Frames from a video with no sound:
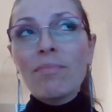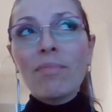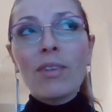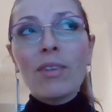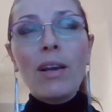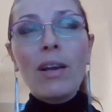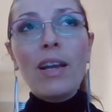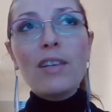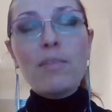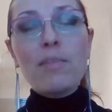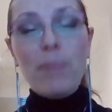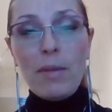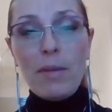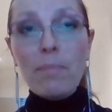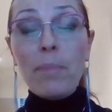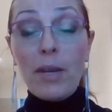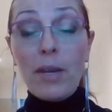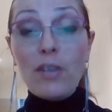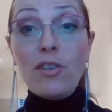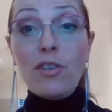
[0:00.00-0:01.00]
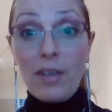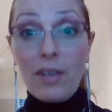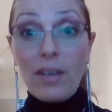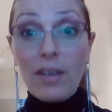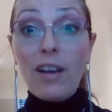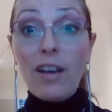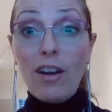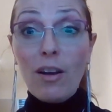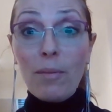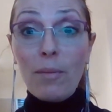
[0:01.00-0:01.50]
I guess being patient and
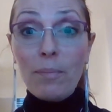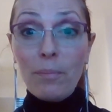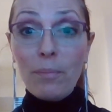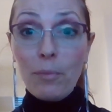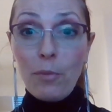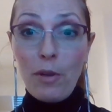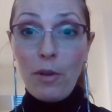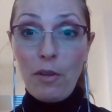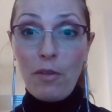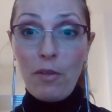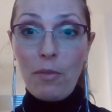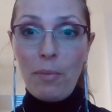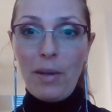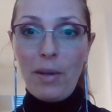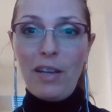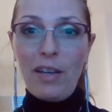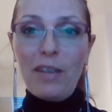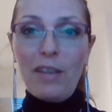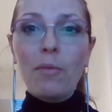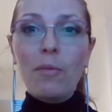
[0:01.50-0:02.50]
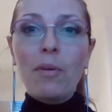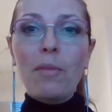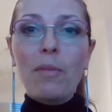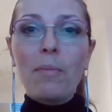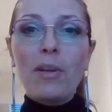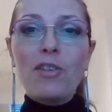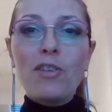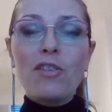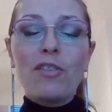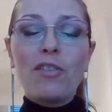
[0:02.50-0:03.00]
calm with my
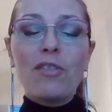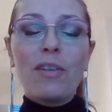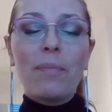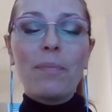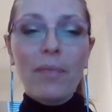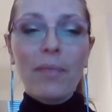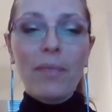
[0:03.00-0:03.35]
children.